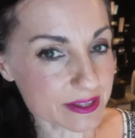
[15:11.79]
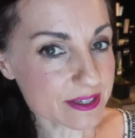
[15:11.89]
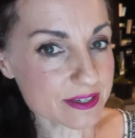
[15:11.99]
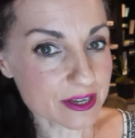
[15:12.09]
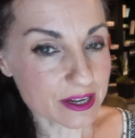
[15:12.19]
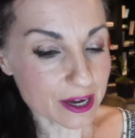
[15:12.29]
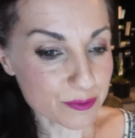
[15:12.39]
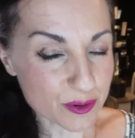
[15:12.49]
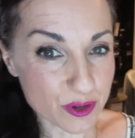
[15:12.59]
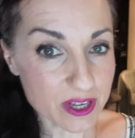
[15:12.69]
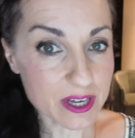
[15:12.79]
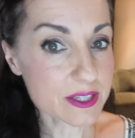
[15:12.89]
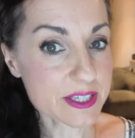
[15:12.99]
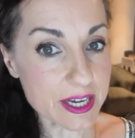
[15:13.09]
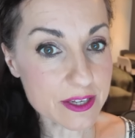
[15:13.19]
this is the library,
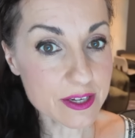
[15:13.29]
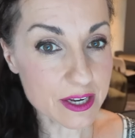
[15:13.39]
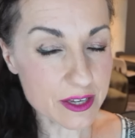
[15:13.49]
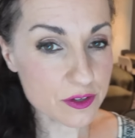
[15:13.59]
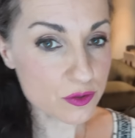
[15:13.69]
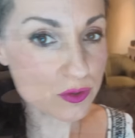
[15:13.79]
and technically you